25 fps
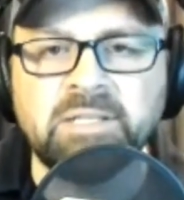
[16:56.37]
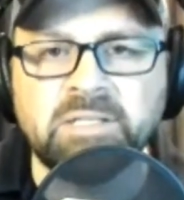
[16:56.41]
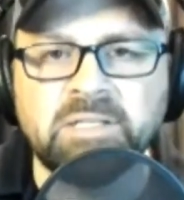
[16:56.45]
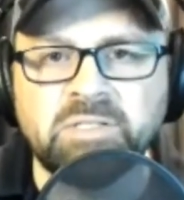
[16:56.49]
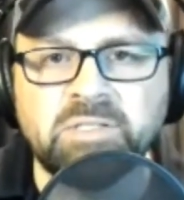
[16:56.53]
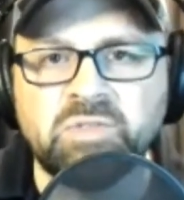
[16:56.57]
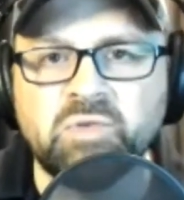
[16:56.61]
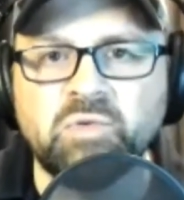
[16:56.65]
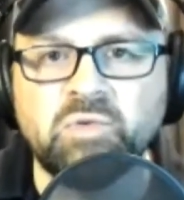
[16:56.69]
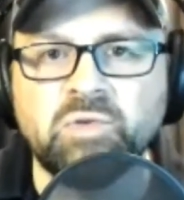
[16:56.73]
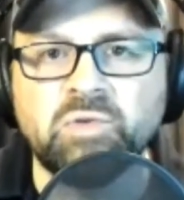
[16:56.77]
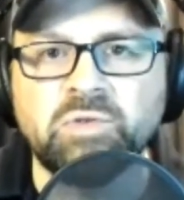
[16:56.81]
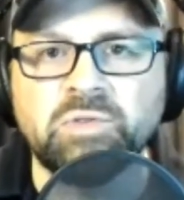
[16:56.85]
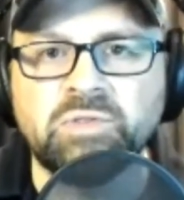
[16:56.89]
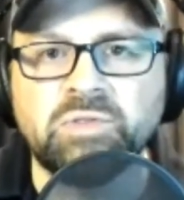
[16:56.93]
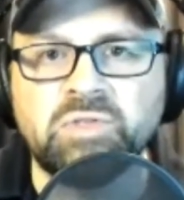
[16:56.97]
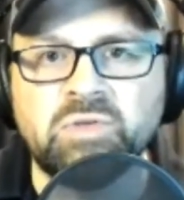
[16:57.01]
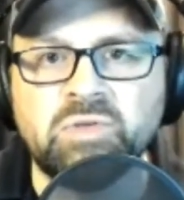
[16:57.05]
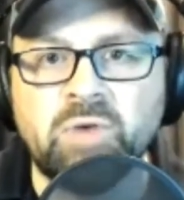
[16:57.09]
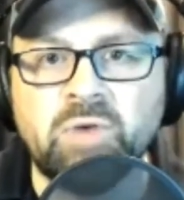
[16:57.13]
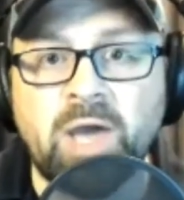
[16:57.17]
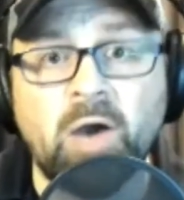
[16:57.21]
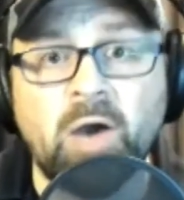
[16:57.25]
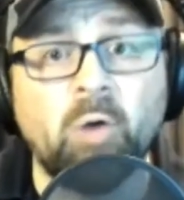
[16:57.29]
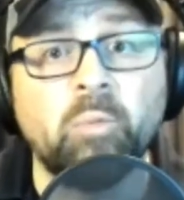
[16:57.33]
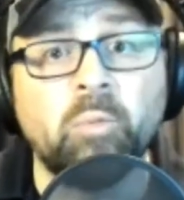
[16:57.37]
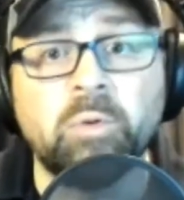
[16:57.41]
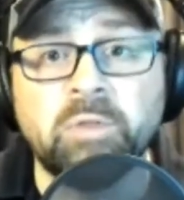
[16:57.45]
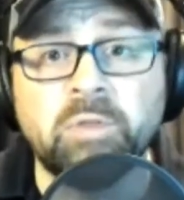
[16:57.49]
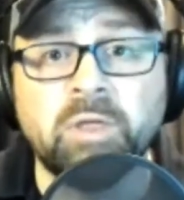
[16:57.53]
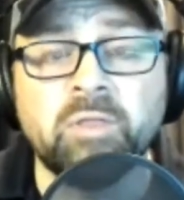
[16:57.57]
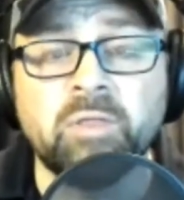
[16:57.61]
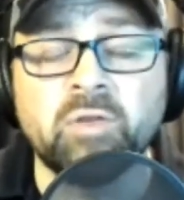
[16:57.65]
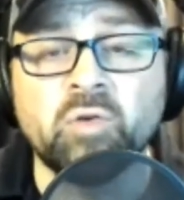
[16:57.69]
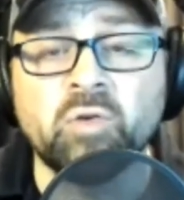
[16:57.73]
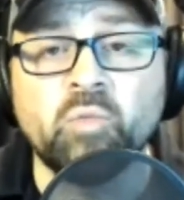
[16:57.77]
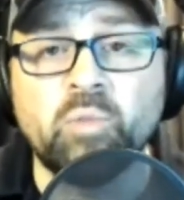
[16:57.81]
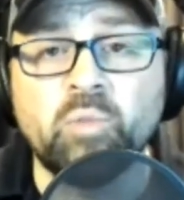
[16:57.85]
the tool to help with
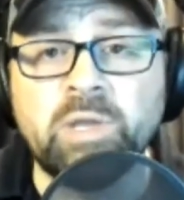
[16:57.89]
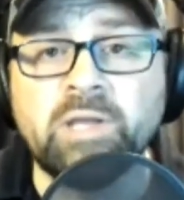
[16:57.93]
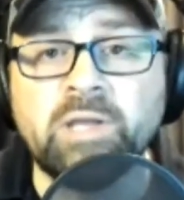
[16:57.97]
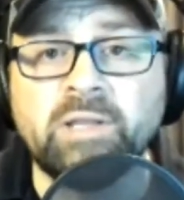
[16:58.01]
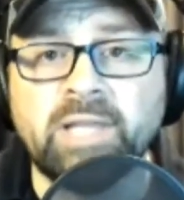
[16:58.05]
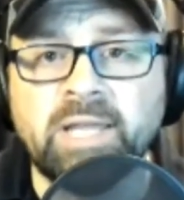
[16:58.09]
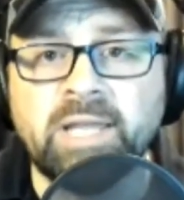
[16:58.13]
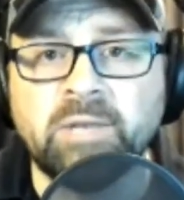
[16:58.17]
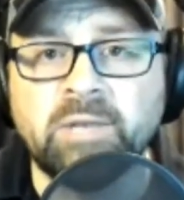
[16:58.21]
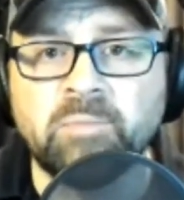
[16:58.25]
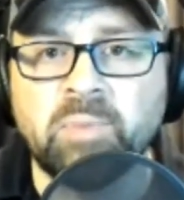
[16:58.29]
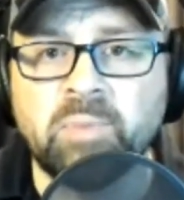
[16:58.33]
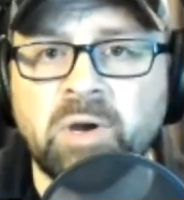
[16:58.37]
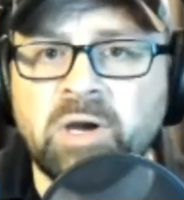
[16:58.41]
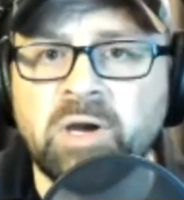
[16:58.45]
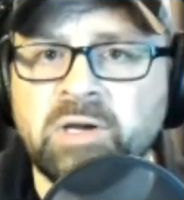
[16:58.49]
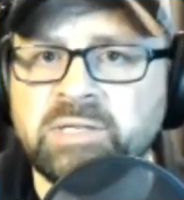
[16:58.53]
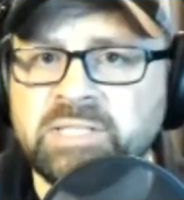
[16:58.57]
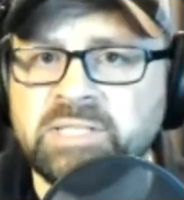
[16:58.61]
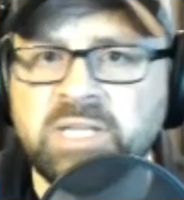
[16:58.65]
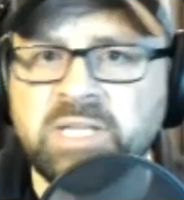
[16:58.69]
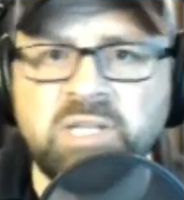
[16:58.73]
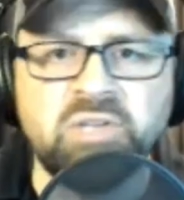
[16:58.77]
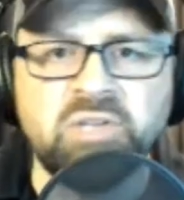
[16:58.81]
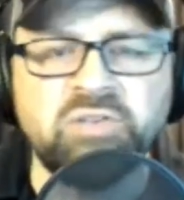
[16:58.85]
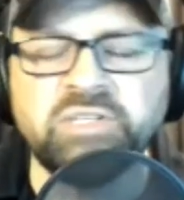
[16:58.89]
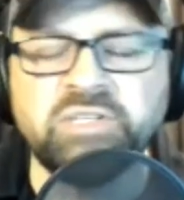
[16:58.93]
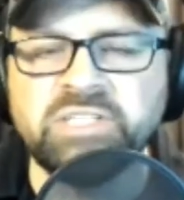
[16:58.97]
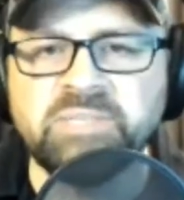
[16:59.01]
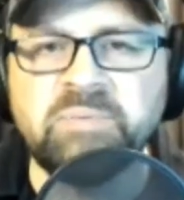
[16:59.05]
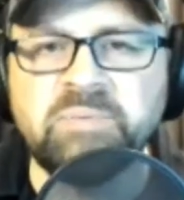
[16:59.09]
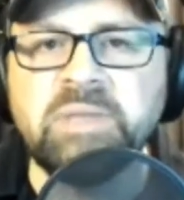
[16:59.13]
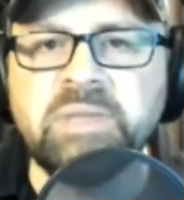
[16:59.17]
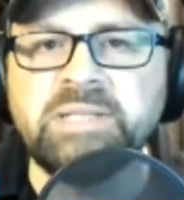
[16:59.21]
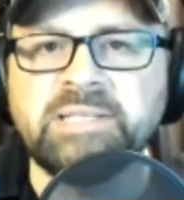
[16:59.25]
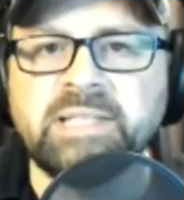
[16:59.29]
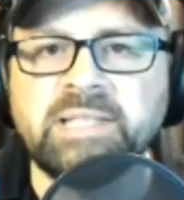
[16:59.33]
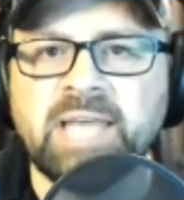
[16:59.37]
other wheel end parts. Can you just
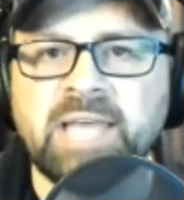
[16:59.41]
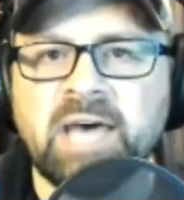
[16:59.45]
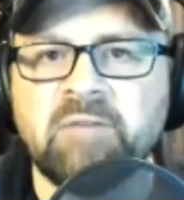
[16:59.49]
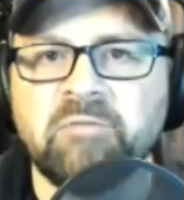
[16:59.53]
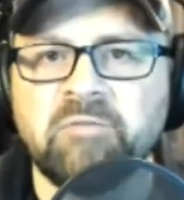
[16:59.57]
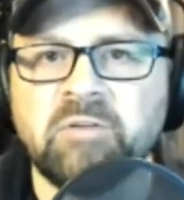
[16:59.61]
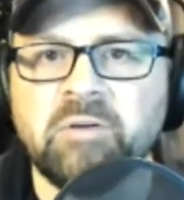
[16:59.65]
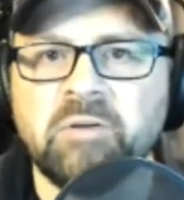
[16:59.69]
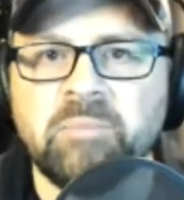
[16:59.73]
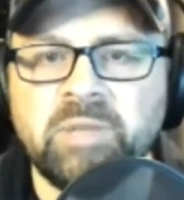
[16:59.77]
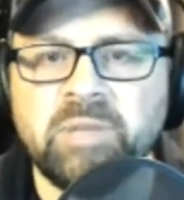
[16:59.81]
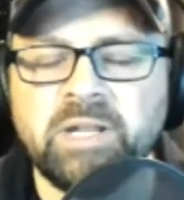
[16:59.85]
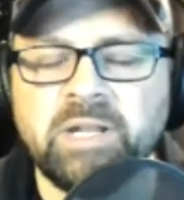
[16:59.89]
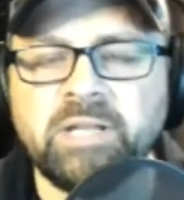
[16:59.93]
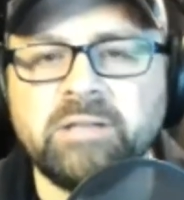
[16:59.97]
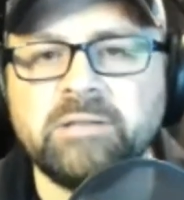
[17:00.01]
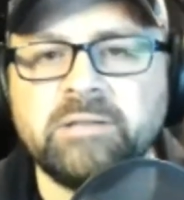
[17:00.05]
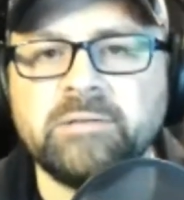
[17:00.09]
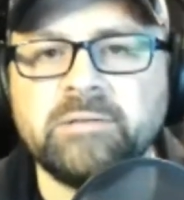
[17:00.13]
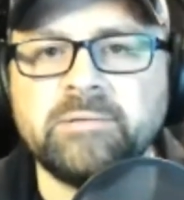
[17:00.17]
speak to that for a minute?